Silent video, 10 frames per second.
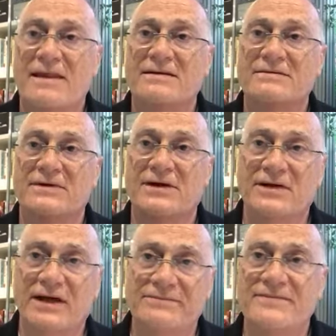Okay.
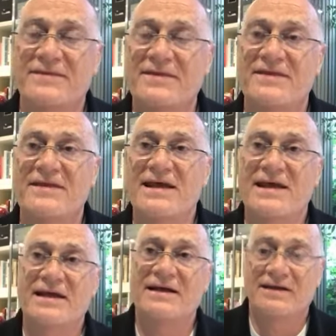
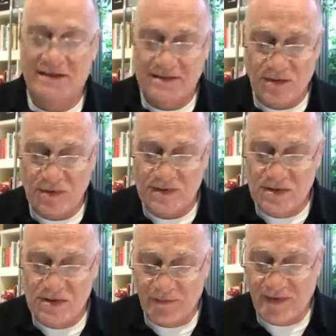So we'll
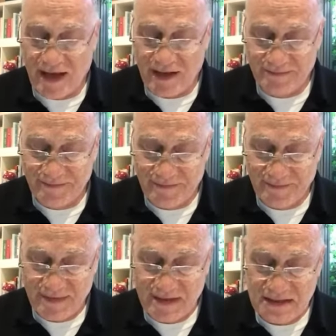stop there.
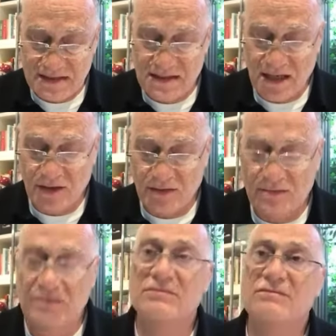So
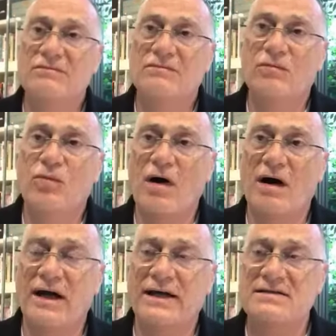what
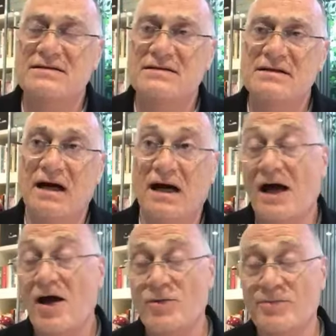I
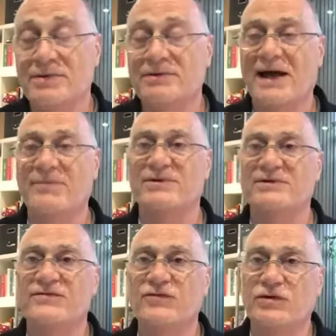hope
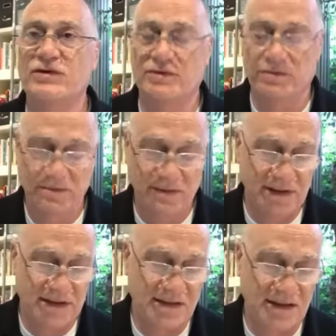happened for you
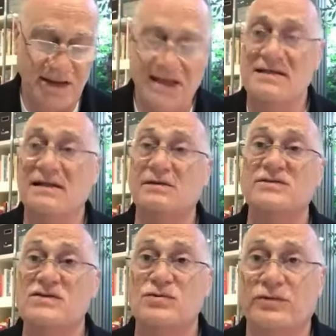is that there's a little
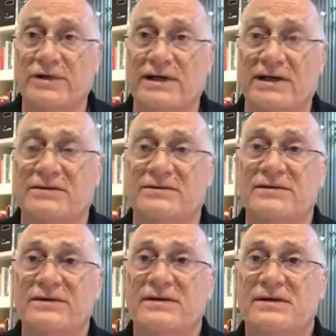story now.
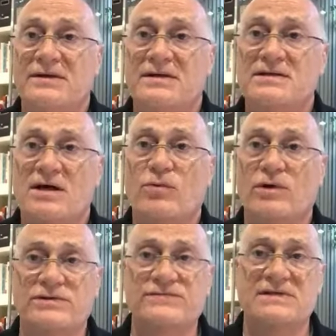So
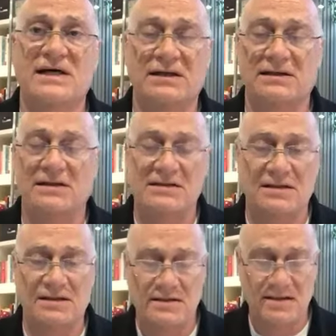what you've done is that